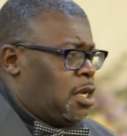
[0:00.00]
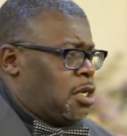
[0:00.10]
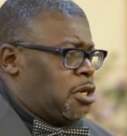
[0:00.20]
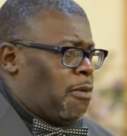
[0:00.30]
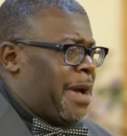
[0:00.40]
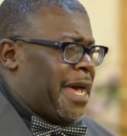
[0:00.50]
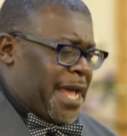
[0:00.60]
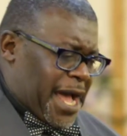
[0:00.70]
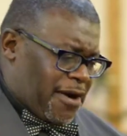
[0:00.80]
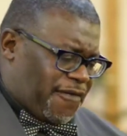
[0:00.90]
No matter
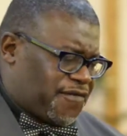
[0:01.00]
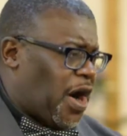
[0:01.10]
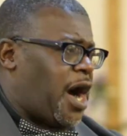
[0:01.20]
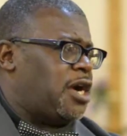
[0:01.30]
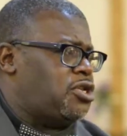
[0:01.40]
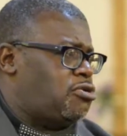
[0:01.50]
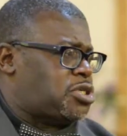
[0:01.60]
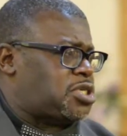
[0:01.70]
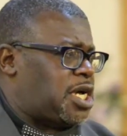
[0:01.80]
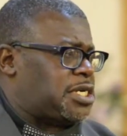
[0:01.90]
how far you
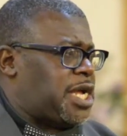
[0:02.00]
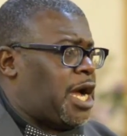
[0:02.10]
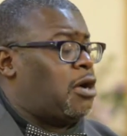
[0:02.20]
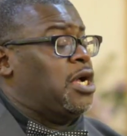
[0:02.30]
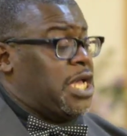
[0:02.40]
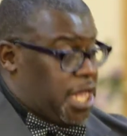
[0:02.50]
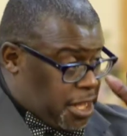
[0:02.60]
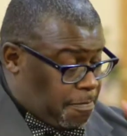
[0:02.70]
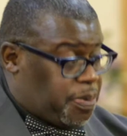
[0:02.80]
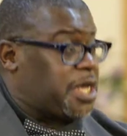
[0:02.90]
suck down, he
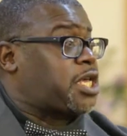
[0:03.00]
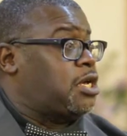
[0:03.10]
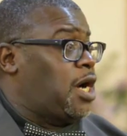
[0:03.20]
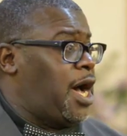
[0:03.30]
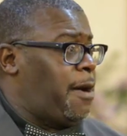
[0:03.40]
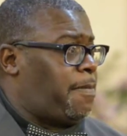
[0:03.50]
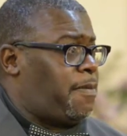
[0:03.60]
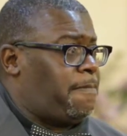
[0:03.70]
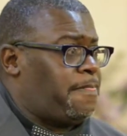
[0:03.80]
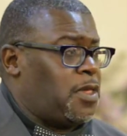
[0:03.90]
can pick you
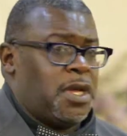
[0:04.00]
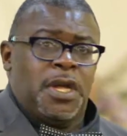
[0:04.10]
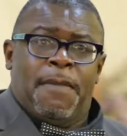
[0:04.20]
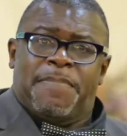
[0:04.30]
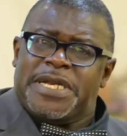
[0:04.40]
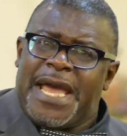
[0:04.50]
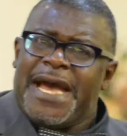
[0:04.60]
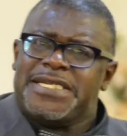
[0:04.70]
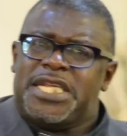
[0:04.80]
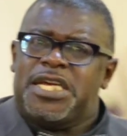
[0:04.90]
up. But the
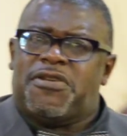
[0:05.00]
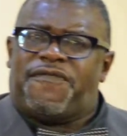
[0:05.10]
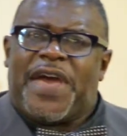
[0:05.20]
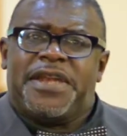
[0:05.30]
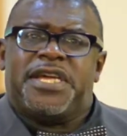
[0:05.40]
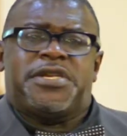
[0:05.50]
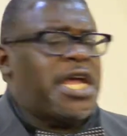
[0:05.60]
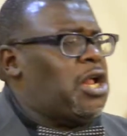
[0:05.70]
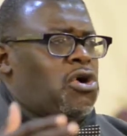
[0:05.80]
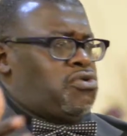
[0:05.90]
idea, the fact that
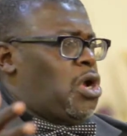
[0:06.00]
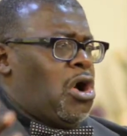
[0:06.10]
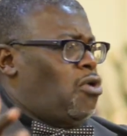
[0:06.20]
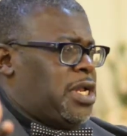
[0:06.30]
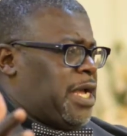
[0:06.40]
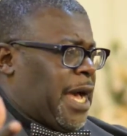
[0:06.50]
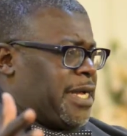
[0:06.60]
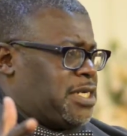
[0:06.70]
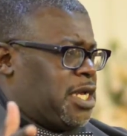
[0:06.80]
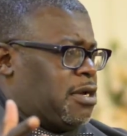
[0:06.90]
they don't know the
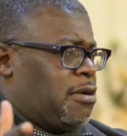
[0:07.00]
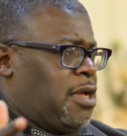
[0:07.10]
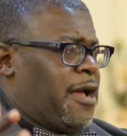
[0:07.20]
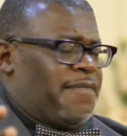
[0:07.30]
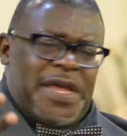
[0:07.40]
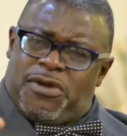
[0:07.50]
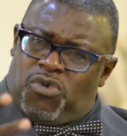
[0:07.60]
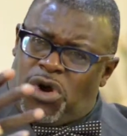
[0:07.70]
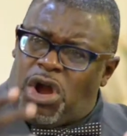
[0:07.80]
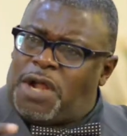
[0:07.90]
idea that
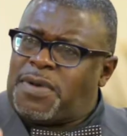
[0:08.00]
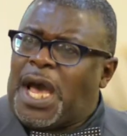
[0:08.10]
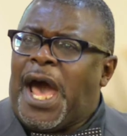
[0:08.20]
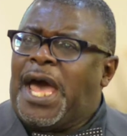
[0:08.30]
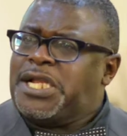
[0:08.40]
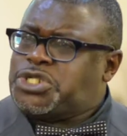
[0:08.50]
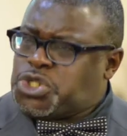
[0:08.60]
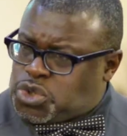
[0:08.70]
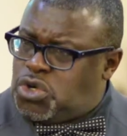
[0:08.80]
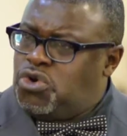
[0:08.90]
the word of God is
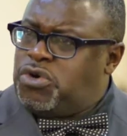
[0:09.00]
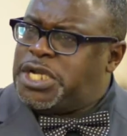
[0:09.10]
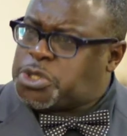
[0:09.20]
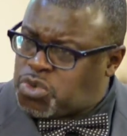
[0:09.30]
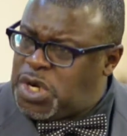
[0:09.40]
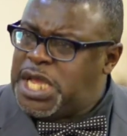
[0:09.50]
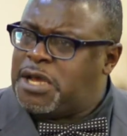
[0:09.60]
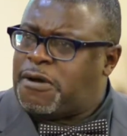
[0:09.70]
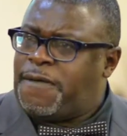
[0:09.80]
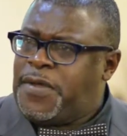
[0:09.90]
true, is
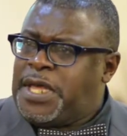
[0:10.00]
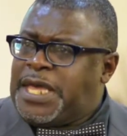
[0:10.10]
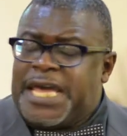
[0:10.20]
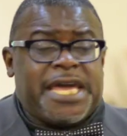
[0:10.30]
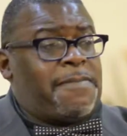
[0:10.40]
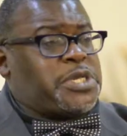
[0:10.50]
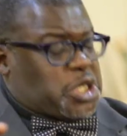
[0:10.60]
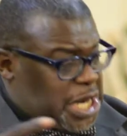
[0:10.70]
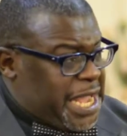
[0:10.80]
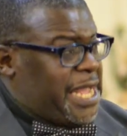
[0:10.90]
real. It can
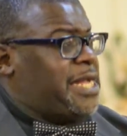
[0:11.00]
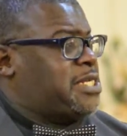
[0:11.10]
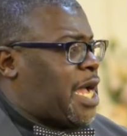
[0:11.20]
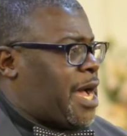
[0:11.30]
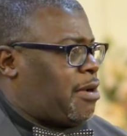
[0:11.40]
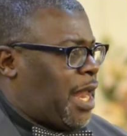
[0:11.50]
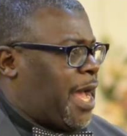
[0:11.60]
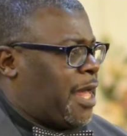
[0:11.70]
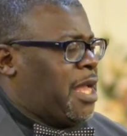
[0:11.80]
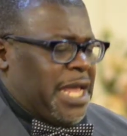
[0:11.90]
change our
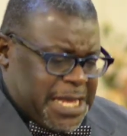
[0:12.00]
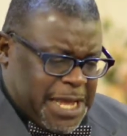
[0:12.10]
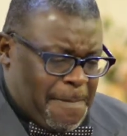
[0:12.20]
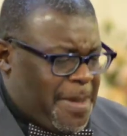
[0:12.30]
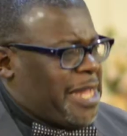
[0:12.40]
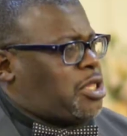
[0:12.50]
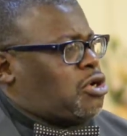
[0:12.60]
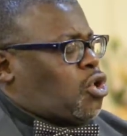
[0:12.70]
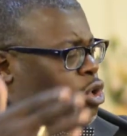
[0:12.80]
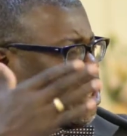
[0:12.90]
lives. It can make
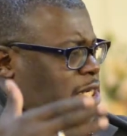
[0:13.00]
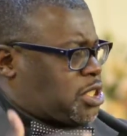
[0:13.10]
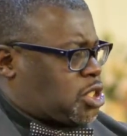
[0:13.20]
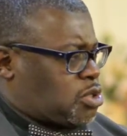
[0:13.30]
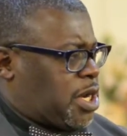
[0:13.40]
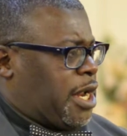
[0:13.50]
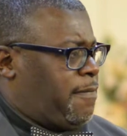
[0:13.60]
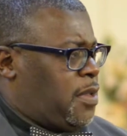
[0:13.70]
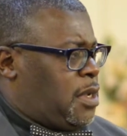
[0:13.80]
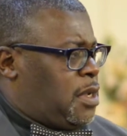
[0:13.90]
the crooked straight.
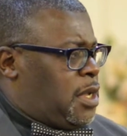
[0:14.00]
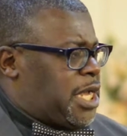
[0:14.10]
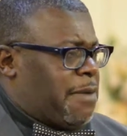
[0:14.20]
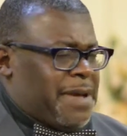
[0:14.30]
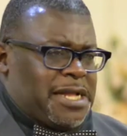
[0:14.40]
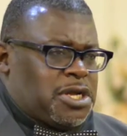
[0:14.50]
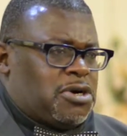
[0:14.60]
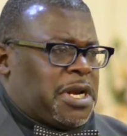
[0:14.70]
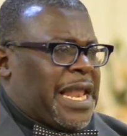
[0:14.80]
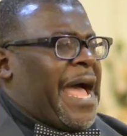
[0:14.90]
It can make
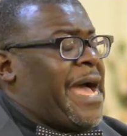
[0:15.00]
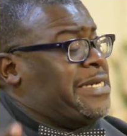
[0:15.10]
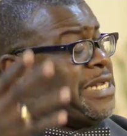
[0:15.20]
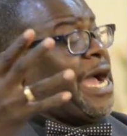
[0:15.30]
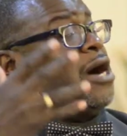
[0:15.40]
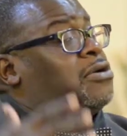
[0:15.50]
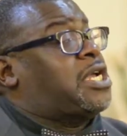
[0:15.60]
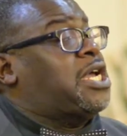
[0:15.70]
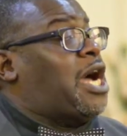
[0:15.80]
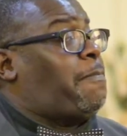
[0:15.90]
those lying down
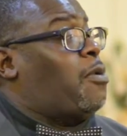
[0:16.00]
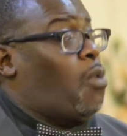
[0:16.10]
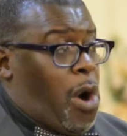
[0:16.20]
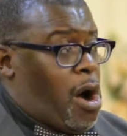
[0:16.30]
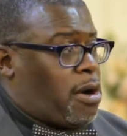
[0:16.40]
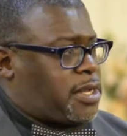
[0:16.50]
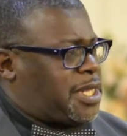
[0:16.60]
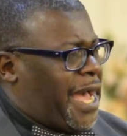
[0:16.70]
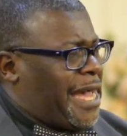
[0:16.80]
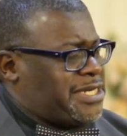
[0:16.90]
get up and walk.
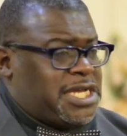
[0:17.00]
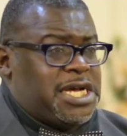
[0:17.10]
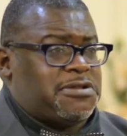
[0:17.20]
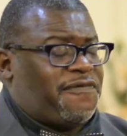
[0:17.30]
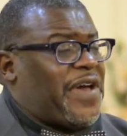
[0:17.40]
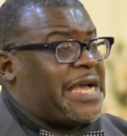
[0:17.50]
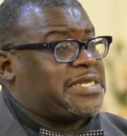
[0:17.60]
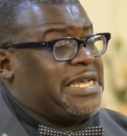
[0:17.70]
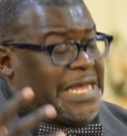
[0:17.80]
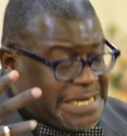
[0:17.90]
The idea of the fact
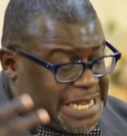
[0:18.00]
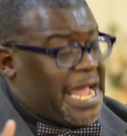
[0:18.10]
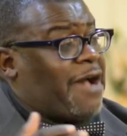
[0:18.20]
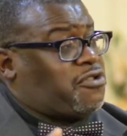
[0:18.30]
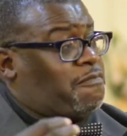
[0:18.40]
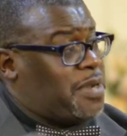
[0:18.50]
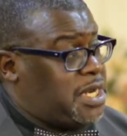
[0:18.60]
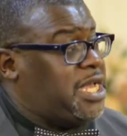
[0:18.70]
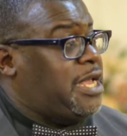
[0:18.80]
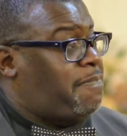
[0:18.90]
that they have to
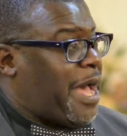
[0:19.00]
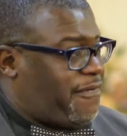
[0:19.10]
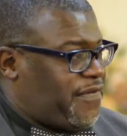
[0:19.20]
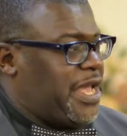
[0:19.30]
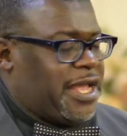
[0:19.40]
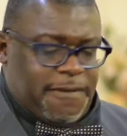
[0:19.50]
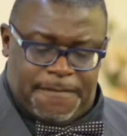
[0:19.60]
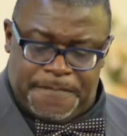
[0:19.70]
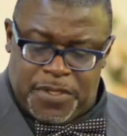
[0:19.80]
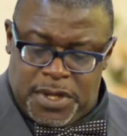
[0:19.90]
believe by
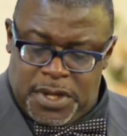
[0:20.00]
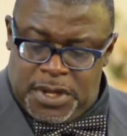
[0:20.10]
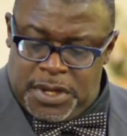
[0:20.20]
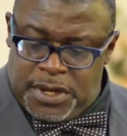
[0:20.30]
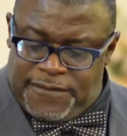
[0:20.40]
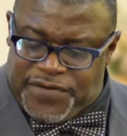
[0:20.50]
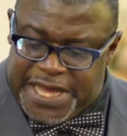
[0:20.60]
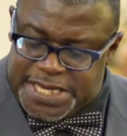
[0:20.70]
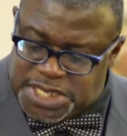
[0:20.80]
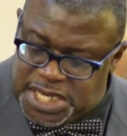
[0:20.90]
faith. For
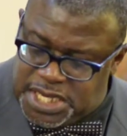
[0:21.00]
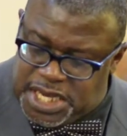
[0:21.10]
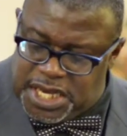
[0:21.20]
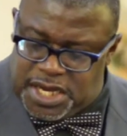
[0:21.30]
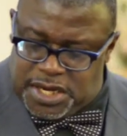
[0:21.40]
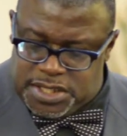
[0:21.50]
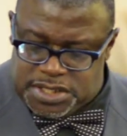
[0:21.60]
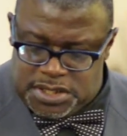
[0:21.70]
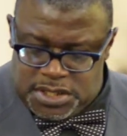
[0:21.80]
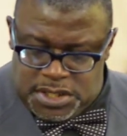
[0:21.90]
18
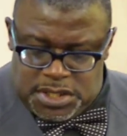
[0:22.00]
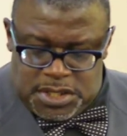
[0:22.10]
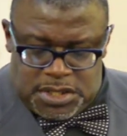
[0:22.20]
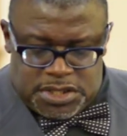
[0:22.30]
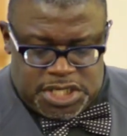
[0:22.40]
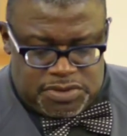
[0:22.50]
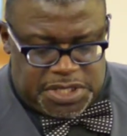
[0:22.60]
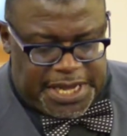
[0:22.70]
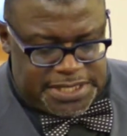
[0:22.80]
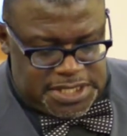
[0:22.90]
years, she was
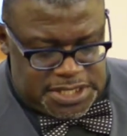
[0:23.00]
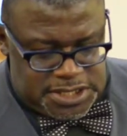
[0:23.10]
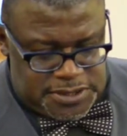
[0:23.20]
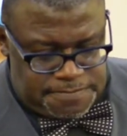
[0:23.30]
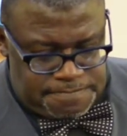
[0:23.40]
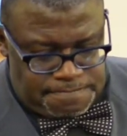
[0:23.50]
like this.